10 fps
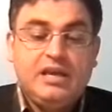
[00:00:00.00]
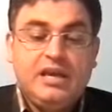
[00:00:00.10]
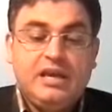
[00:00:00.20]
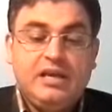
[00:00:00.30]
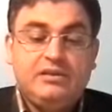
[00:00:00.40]

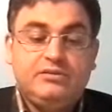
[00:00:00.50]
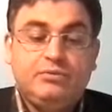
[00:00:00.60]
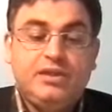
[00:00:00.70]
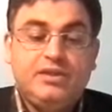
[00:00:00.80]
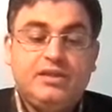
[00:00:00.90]
and
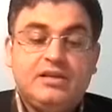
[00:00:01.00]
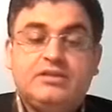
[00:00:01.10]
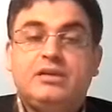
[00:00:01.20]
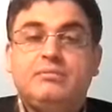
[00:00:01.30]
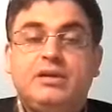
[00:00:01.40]
with
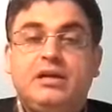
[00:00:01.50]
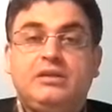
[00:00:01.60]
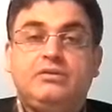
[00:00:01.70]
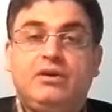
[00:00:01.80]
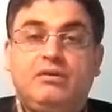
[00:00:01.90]
some
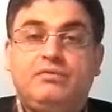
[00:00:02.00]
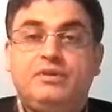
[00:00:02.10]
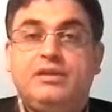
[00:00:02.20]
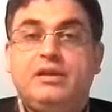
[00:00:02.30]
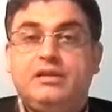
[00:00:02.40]
kind of
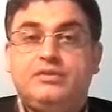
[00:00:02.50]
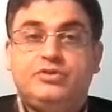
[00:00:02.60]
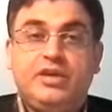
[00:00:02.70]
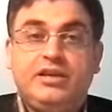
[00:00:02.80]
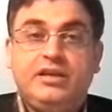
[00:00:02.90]

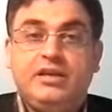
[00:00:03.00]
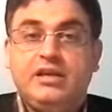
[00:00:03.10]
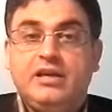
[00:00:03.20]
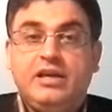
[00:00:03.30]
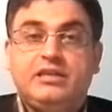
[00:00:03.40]

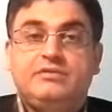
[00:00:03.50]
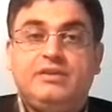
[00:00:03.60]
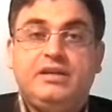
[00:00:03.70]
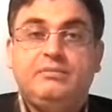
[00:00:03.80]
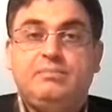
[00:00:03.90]
training, it's
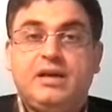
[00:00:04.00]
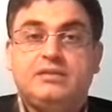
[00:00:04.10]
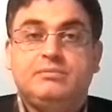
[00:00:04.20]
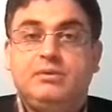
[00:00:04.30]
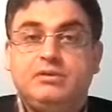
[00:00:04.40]
very
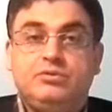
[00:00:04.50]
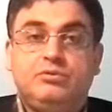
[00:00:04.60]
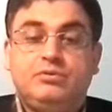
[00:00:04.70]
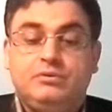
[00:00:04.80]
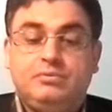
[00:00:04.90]
possible
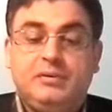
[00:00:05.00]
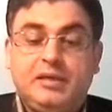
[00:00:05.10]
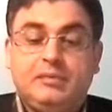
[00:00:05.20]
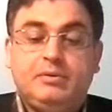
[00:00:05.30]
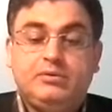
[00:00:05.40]
to be
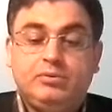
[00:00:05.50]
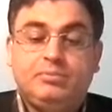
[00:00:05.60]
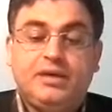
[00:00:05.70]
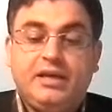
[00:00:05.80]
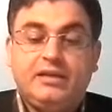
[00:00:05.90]
able to
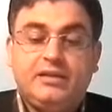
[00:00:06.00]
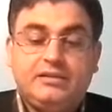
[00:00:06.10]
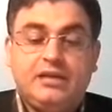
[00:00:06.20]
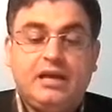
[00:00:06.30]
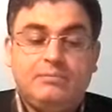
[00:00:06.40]
break the
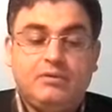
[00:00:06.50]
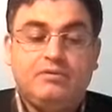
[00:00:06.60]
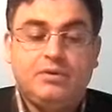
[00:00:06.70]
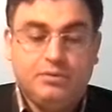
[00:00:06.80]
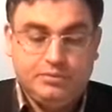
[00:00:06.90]
type
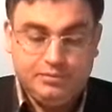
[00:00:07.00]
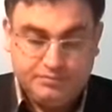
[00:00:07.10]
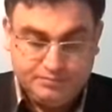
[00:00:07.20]
of code.